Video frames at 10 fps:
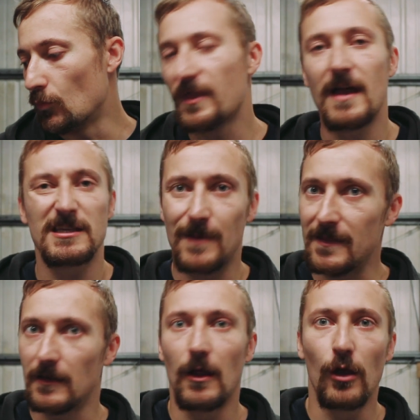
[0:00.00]
without
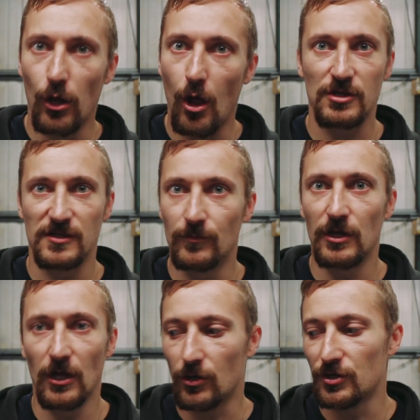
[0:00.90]
spending a lot of
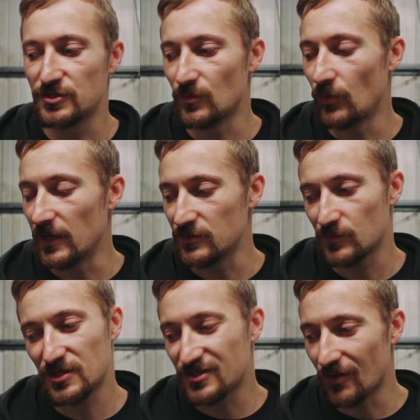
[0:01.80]
money on custom wheels,
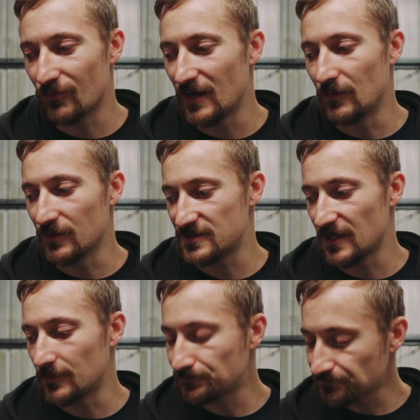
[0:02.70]
which I don't really want to do.